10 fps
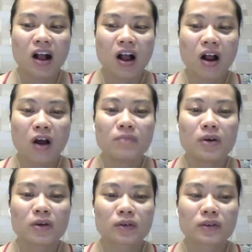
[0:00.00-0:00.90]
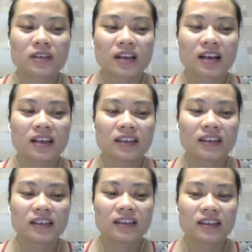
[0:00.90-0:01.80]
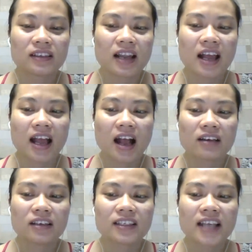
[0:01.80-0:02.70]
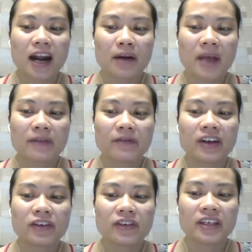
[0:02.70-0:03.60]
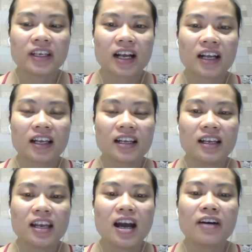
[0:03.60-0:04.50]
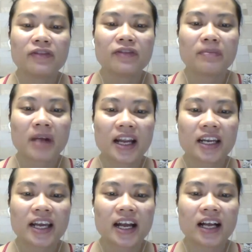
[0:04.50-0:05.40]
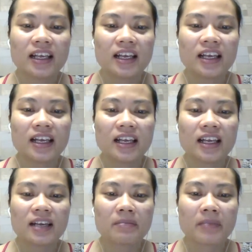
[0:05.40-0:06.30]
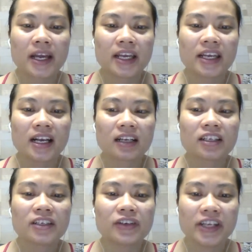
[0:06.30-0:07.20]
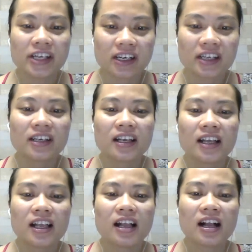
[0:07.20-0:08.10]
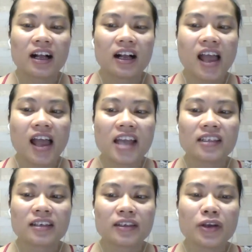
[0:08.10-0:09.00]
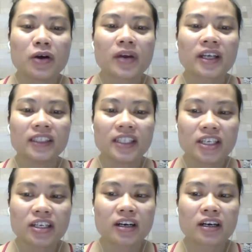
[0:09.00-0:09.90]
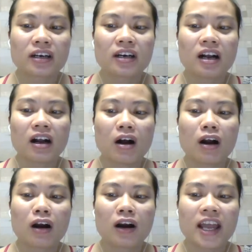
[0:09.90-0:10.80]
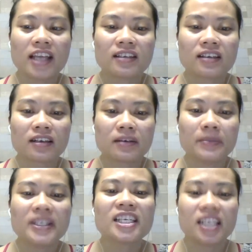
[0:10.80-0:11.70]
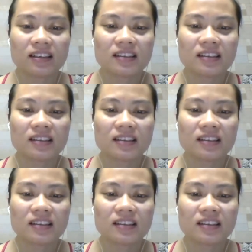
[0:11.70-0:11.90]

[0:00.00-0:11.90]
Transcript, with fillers: almost the time I'm very love my my uh, career uh, as a yoga teacher or as a business.